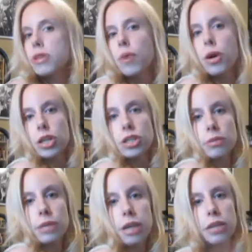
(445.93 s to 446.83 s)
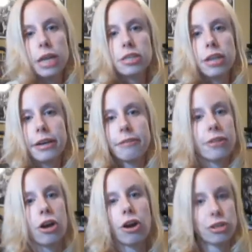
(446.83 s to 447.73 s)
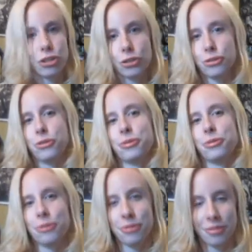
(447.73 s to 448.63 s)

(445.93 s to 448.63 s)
I wanted to be on that side of the car too.